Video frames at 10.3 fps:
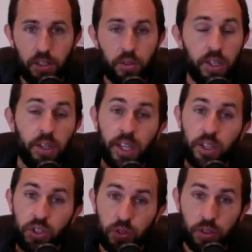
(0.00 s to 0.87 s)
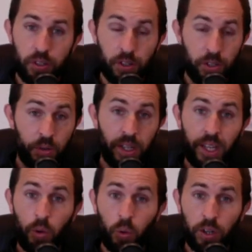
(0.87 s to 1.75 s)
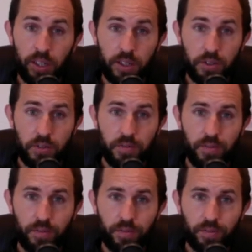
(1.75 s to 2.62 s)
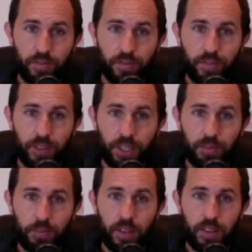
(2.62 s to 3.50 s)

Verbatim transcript: you need to get dis or you need to get organized, right?